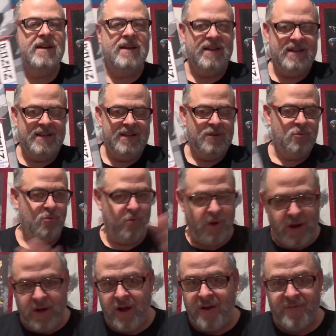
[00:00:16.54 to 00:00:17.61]

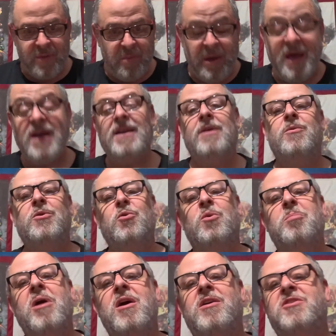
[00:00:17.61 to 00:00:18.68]
Right off the bat, I want to
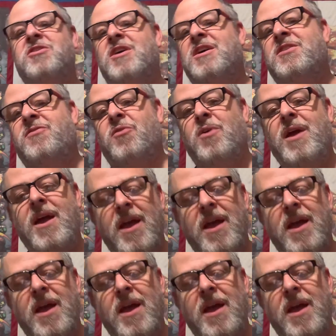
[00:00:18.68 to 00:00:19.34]
apologize for